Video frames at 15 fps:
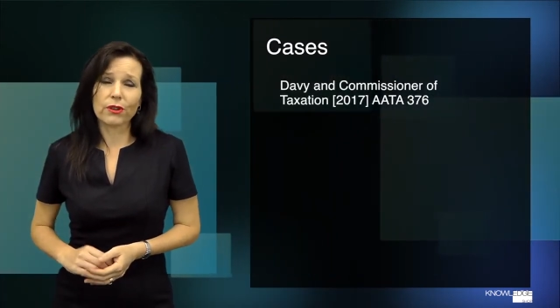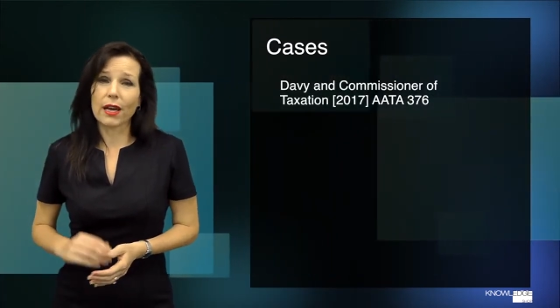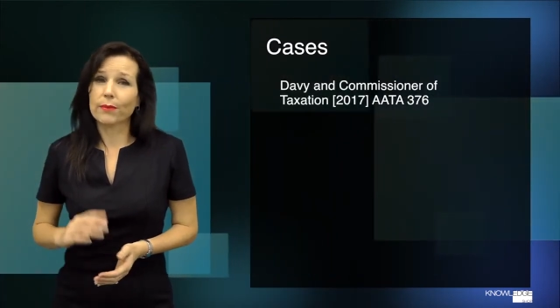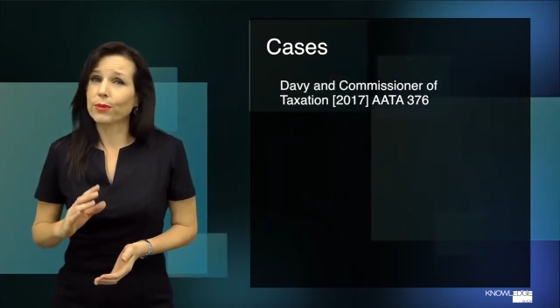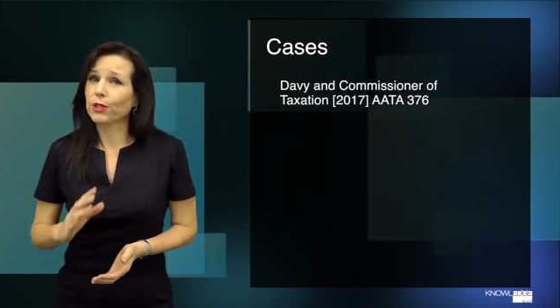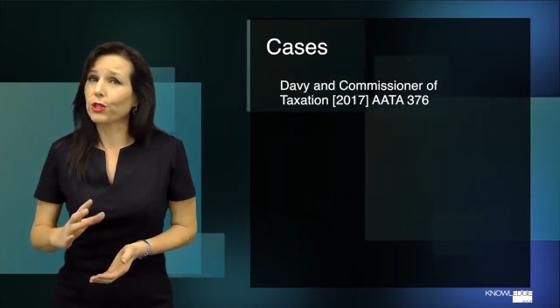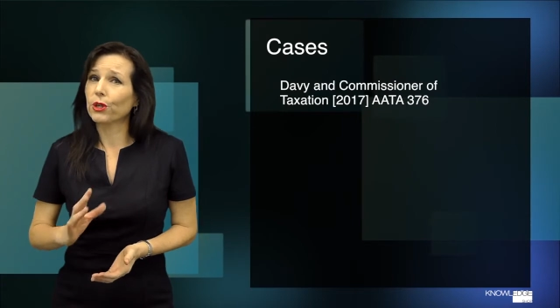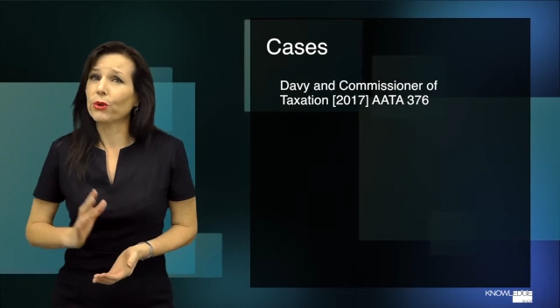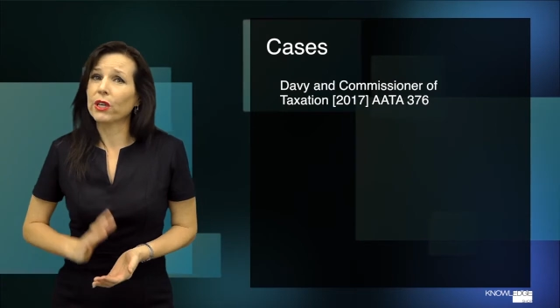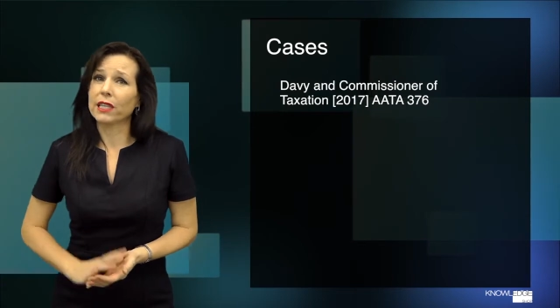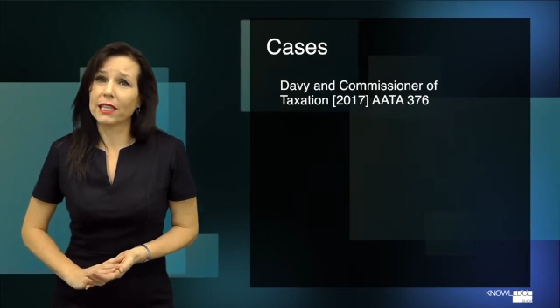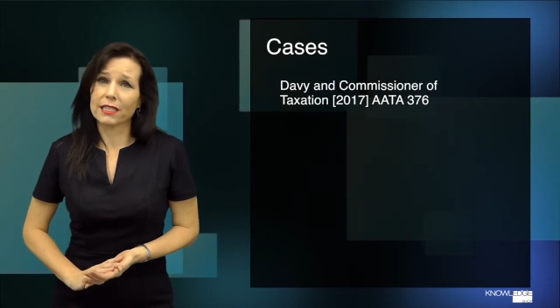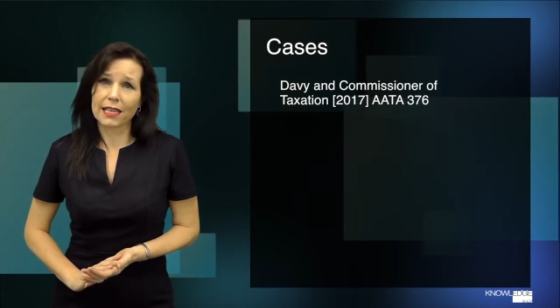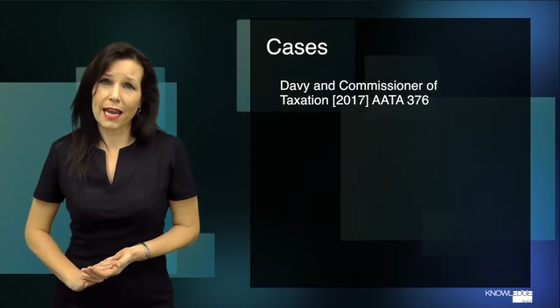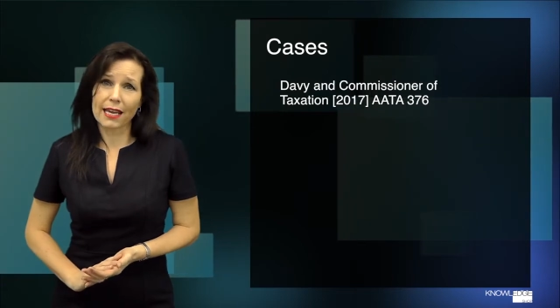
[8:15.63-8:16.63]
and pursuing
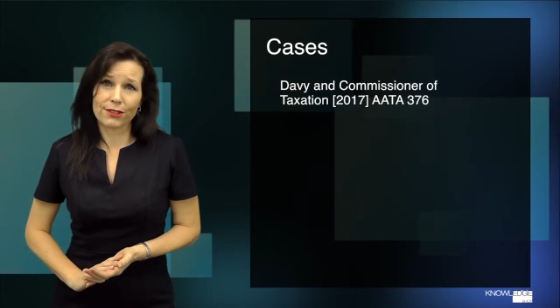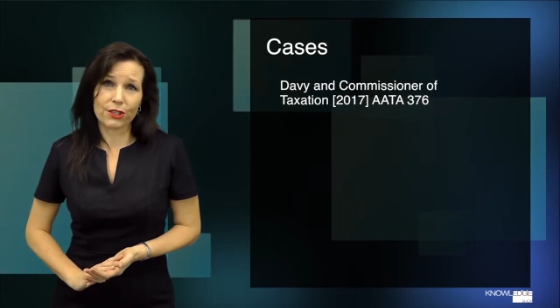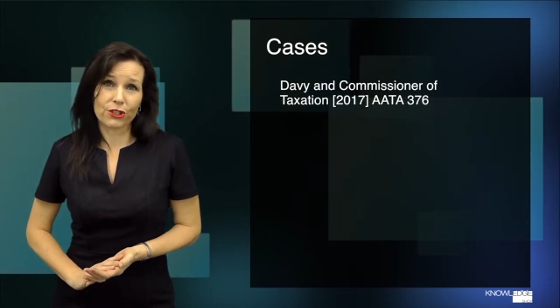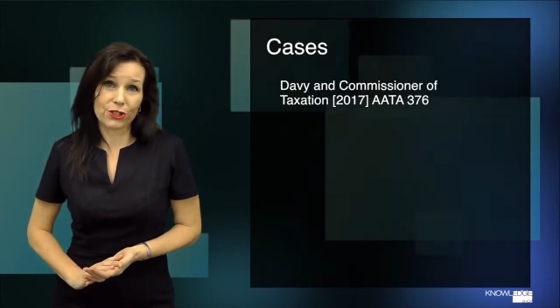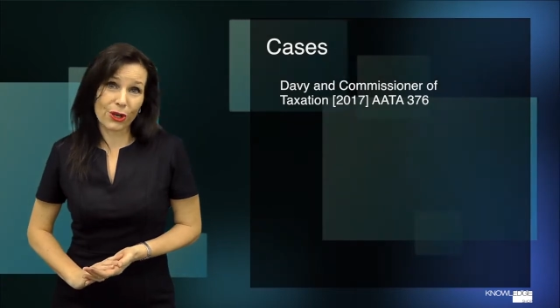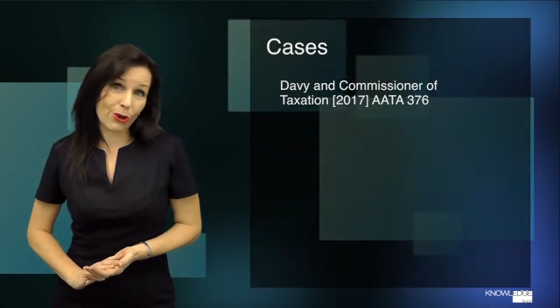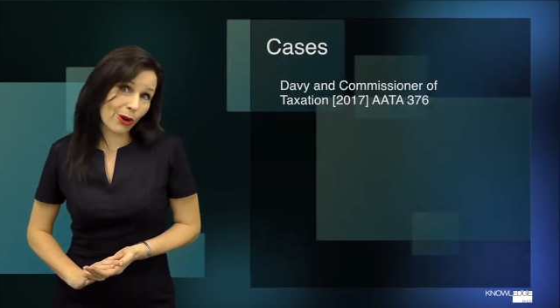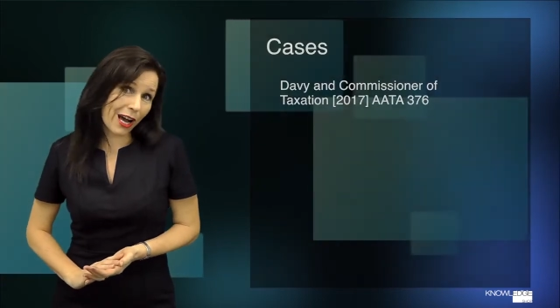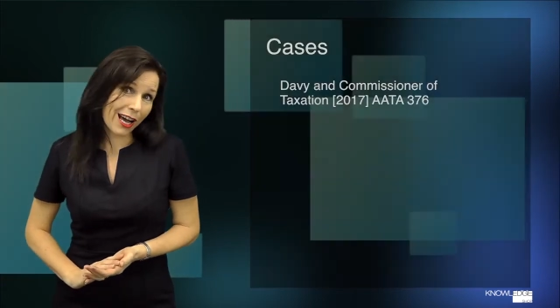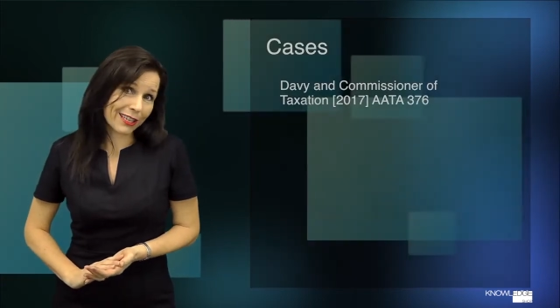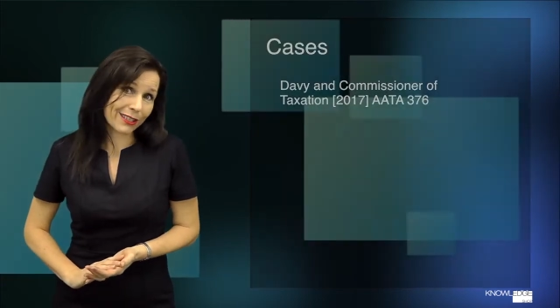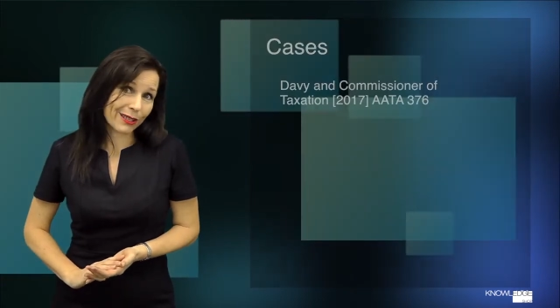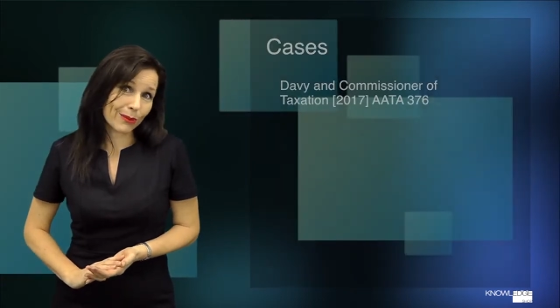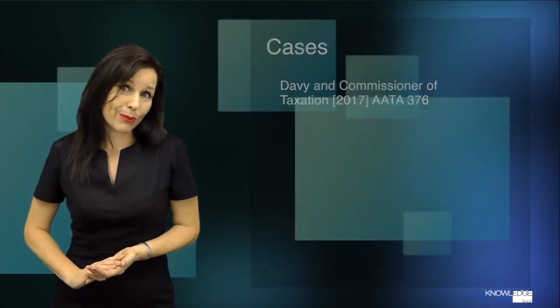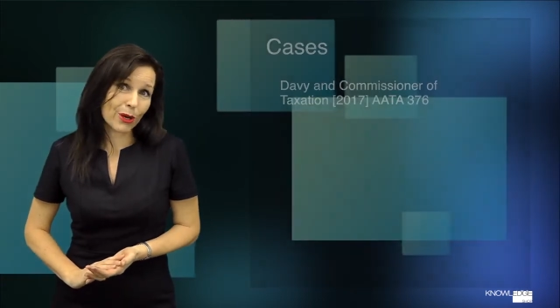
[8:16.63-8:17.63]
these cases so hard at the